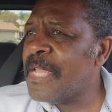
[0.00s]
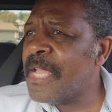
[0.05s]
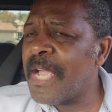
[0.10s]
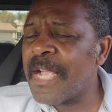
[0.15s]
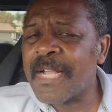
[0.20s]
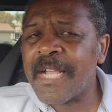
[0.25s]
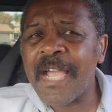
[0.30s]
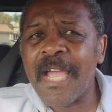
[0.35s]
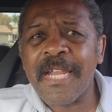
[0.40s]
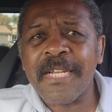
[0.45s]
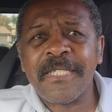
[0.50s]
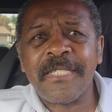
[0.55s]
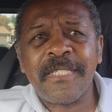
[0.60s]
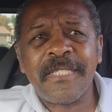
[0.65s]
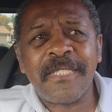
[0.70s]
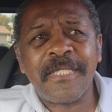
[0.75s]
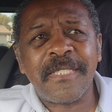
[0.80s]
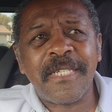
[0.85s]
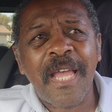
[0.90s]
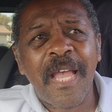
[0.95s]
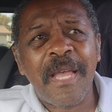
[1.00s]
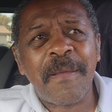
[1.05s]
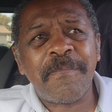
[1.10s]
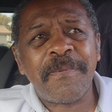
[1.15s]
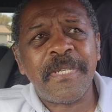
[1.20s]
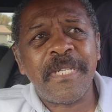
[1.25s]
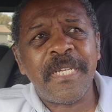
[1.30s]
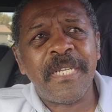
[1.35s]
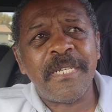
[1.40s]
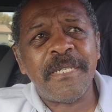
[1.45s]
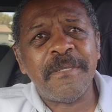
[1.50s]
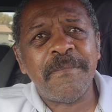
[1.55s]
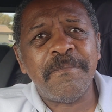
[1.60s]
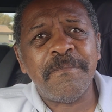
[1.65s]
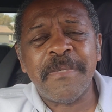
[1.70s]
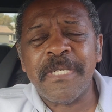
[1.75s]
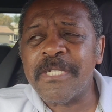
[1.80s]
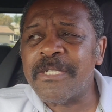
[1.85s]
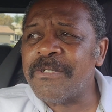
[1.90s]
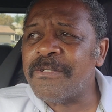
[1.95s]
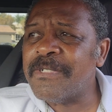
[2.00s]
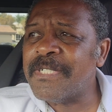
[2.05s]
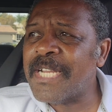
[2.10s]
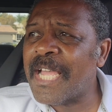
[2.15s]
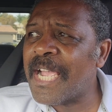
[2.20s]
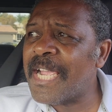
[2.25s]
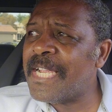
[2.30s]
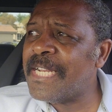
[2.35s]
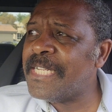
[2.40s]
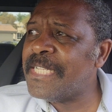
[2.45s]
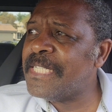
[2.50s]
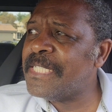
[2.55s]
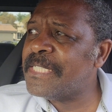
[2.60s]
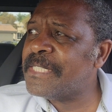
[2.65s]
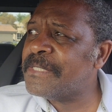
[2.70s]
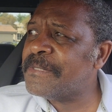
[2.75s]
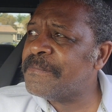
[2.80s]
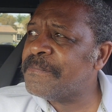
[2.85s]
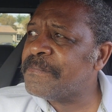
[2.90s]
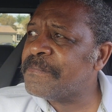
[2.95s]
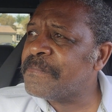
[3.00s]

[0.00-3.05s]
I kind of stopped in the middle 90s